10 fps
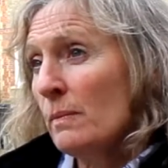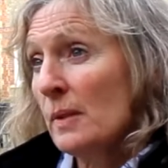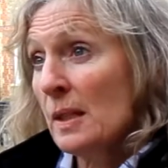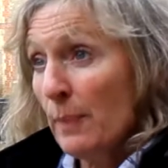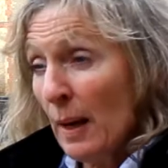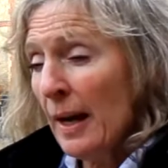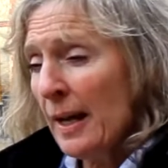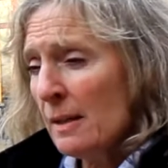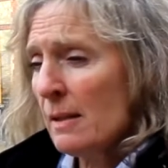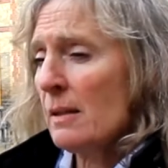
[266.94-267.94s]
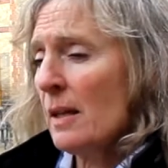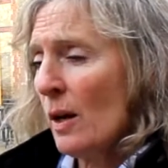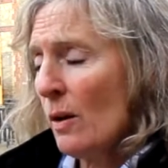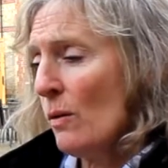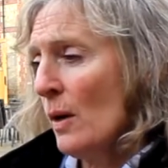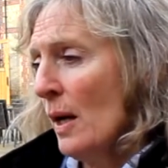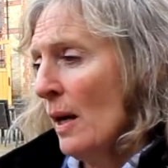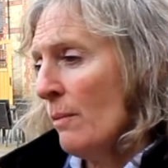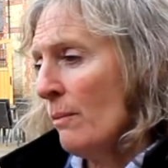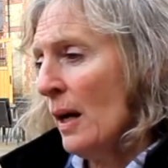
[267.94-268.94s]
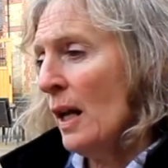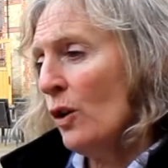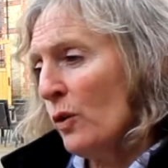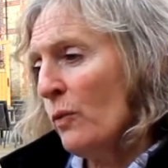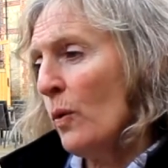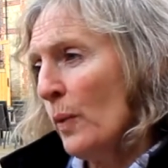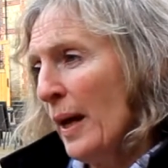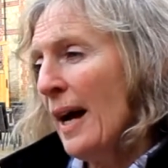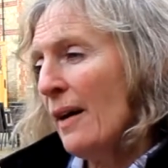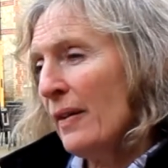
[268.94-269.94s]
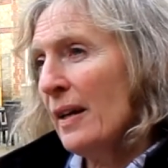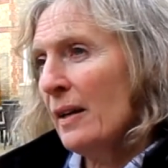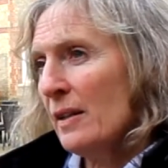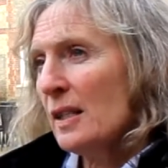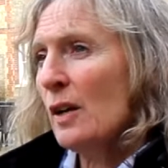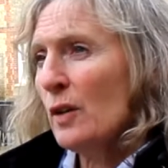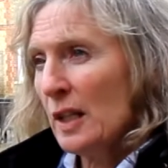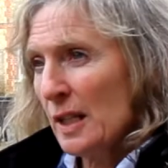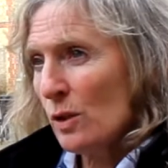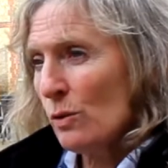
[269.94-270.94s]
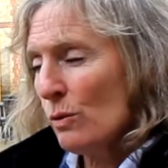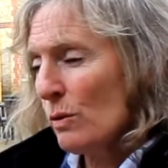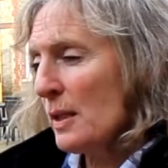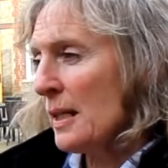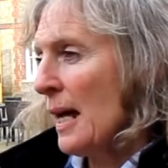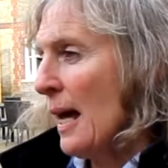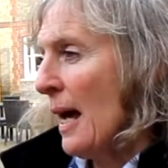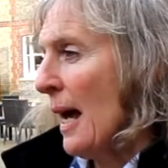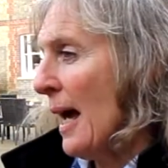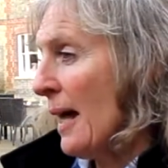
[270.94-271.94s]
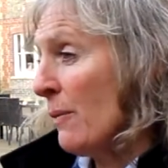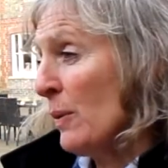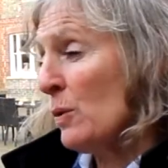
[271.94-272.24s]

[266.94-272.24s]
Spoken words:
suppliers, so a lot of what we have here is locally sourced. And we